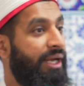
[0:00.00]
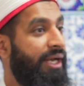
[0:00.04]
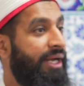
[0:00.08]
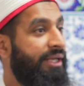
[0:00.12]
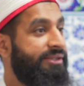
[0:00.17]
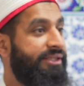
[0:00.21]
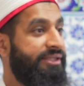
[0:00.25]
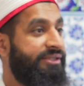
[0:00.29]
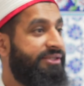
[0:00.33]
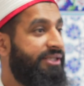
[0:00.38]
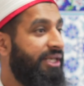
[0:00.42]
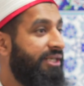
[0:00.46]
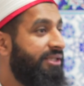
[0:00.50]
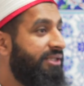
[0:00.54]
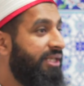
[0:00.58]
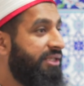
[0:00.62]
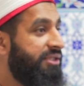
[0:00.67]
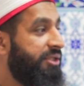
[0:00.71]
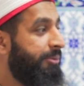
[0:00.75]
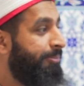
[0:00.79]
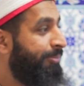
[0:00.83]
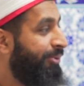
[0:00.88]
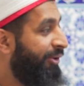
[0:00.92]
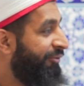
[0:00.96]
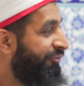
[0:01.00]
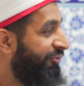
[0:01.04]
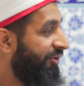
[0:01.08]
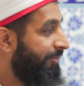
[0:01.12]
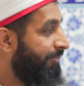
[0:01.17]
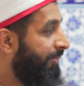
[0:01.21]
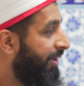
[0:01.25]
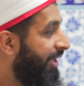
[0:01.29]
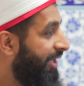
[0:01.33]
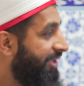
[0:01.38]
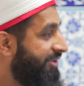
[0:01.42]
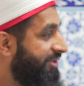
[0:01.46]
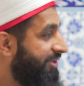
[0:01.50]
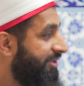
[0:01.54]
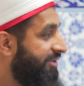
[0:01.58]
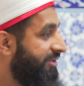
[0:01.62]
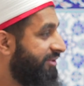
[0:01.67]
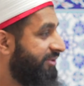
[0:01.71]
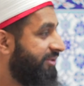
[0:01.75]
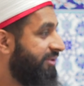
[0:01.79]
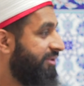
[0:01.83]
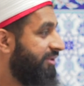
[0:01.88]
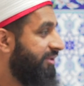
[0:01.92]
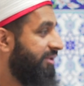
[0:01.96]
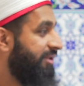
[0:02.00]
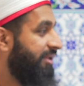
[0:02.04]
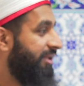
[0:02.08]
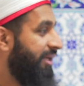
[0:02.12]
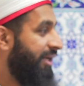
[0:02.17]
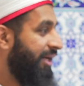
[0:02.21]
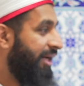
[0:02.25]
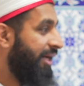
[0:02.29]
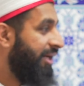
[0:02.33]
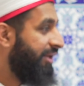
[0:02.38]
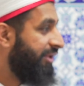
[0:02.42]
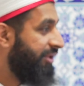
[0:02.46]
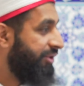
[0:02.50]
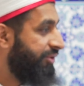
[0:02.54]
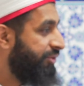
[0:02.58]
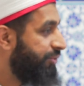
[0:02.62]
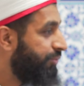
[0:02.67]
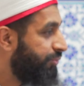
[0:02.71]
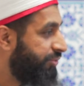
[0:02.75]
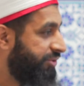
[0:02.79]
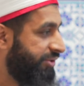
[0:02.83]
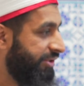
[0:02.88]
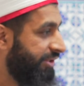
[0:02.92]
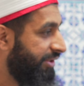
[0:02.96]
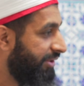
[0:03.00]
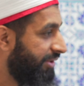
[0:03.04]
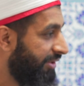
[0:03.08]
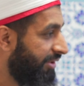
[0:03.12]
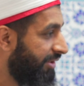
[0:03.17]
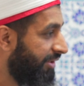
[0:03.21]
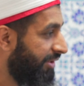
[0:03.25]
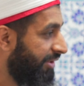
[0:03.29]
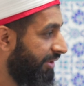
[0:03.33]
and they said that the profit margins are reducing.